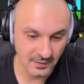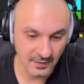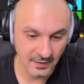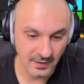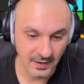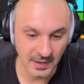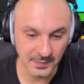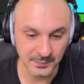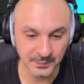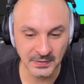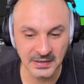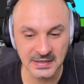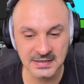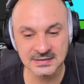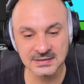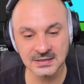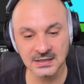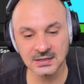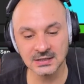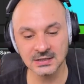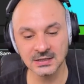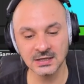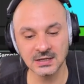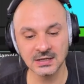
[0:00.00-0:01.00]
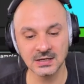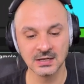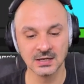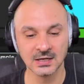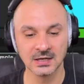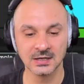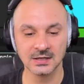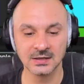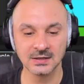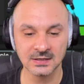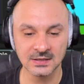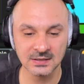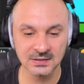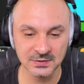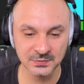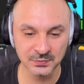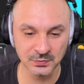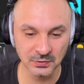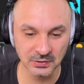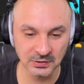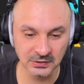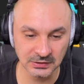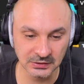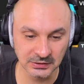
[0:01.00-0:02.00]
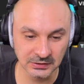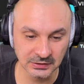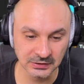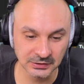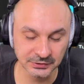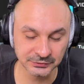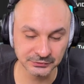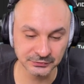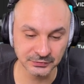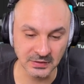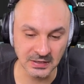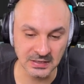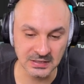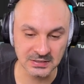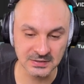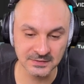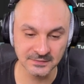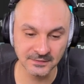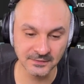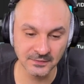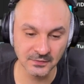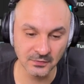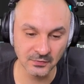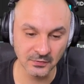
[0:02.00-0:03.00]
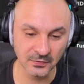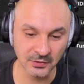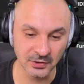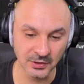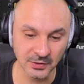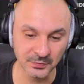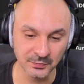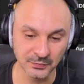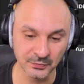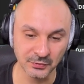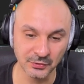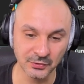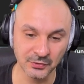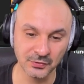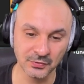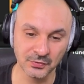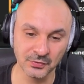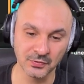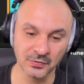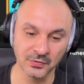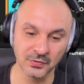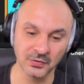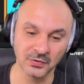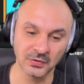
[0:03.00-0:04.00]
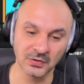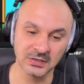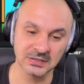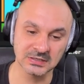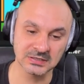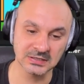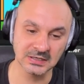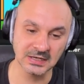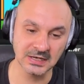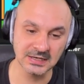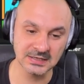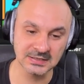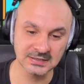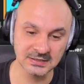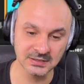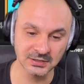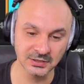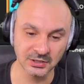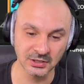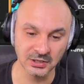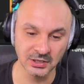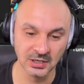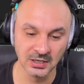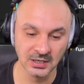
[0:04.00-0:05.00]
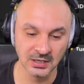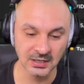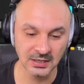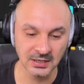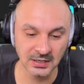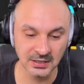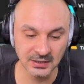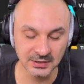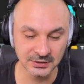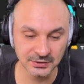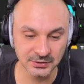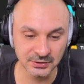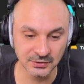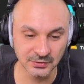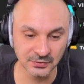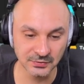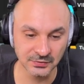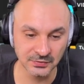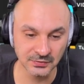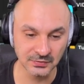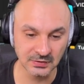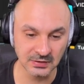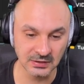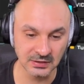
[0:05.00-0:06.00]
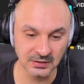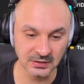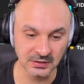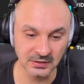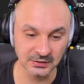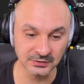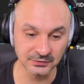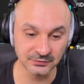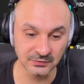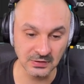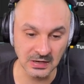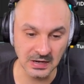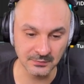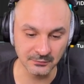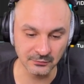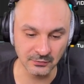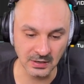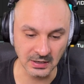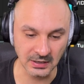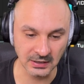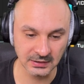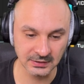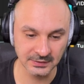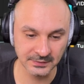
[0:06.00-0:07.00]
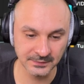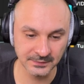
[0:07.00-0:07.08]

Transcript: and basically this will transform your slicer into a drum rack.